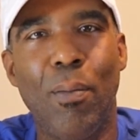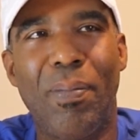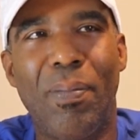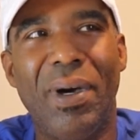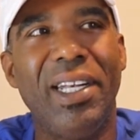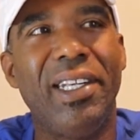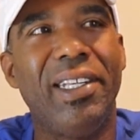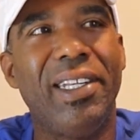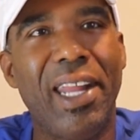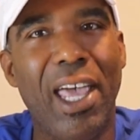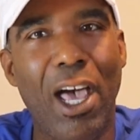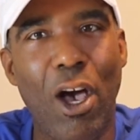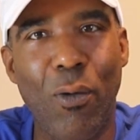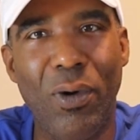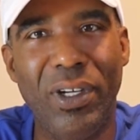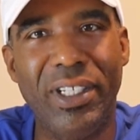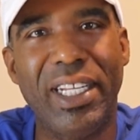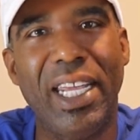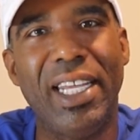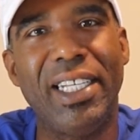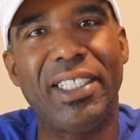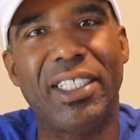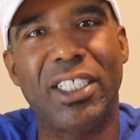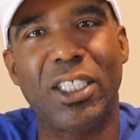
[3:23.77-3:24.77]
But
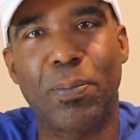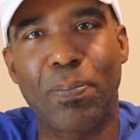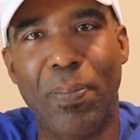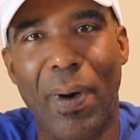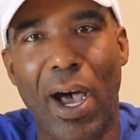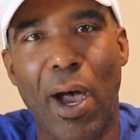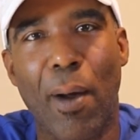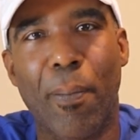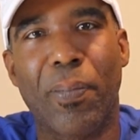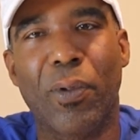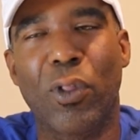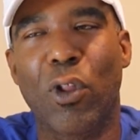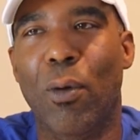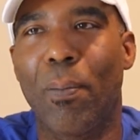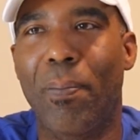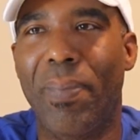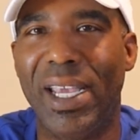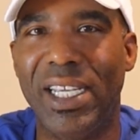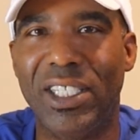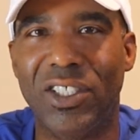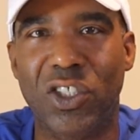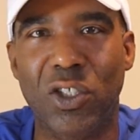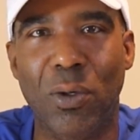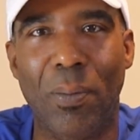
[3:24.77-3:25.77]
nowadays it's popular
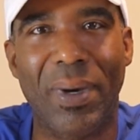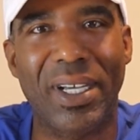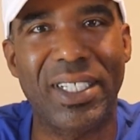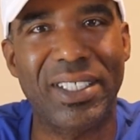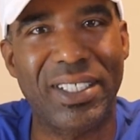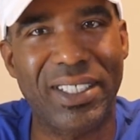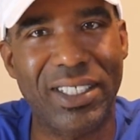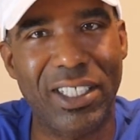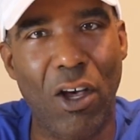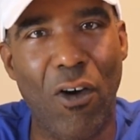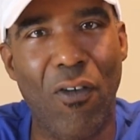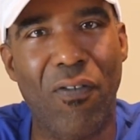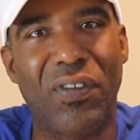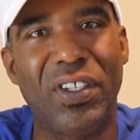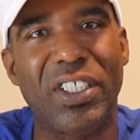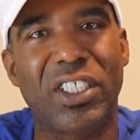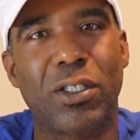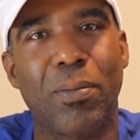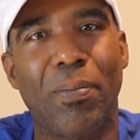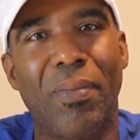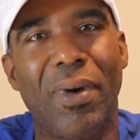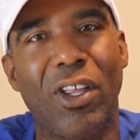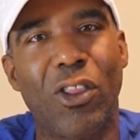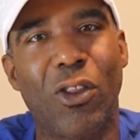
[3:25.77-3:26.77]
based on myself and
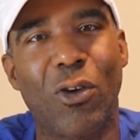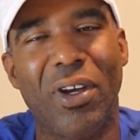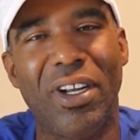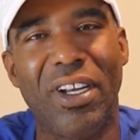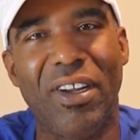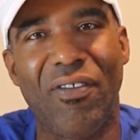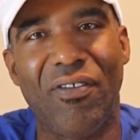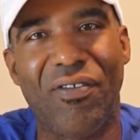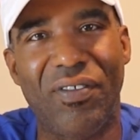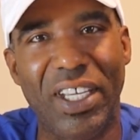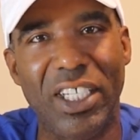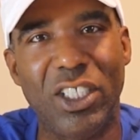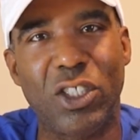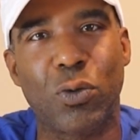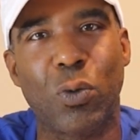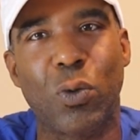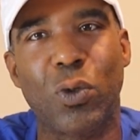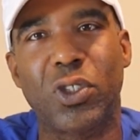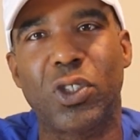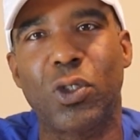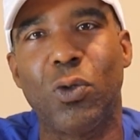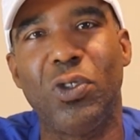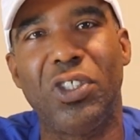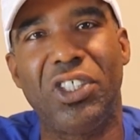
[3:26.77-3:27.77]
some other
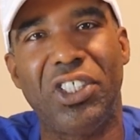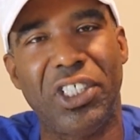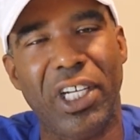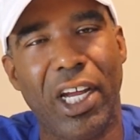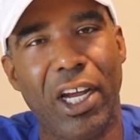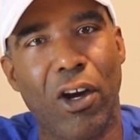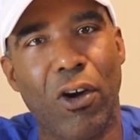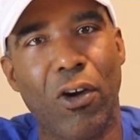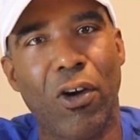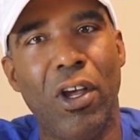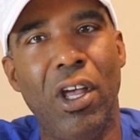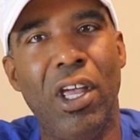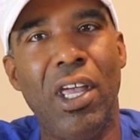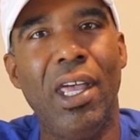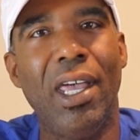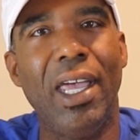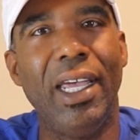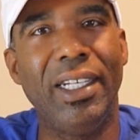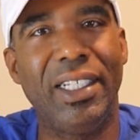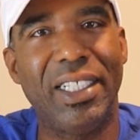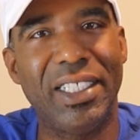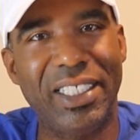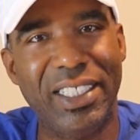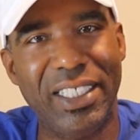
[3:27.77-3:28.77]
individuals who share
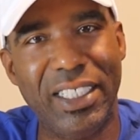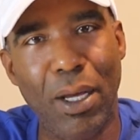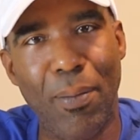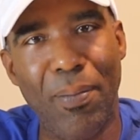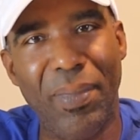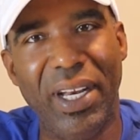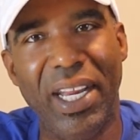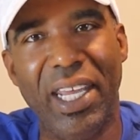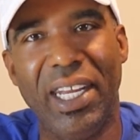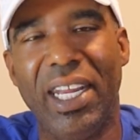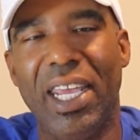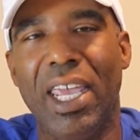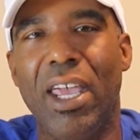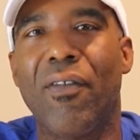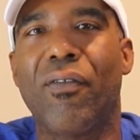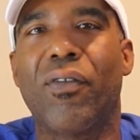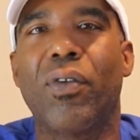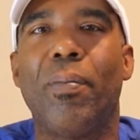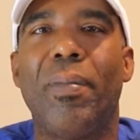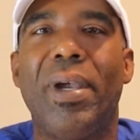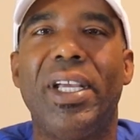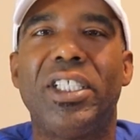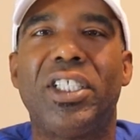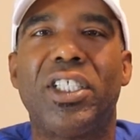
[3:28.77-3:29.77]
and disseminate the
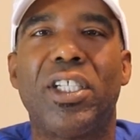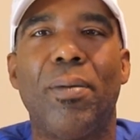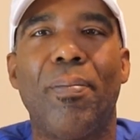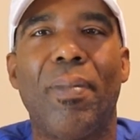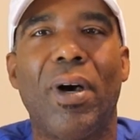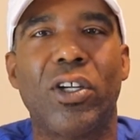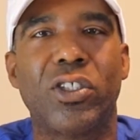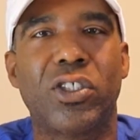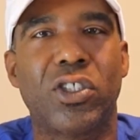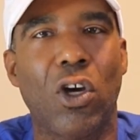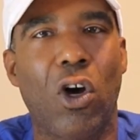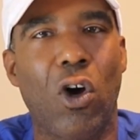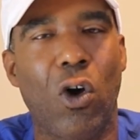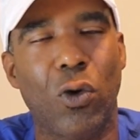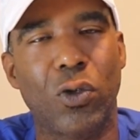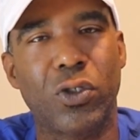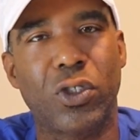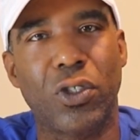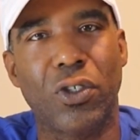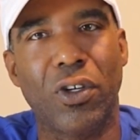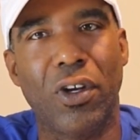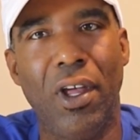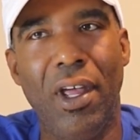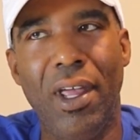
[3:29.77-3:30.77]
information about the
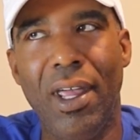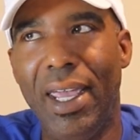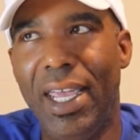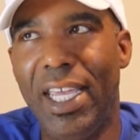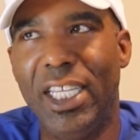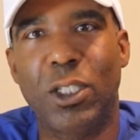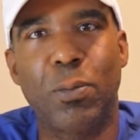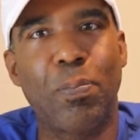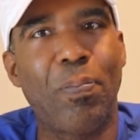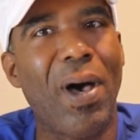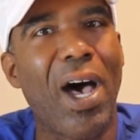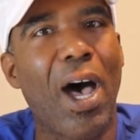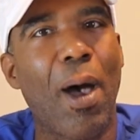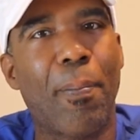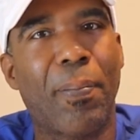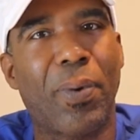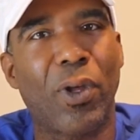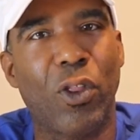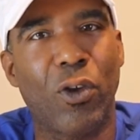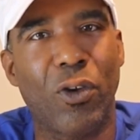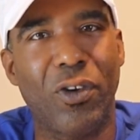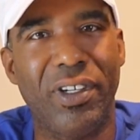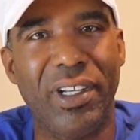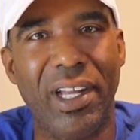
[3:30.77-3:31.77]
altar. It's
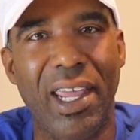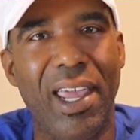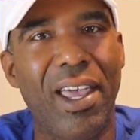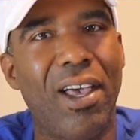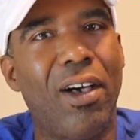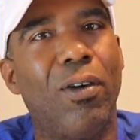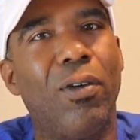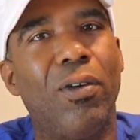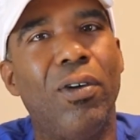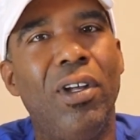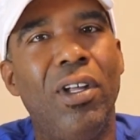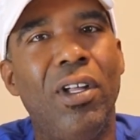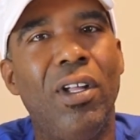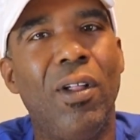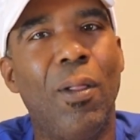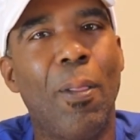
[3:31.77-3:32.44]
popular now.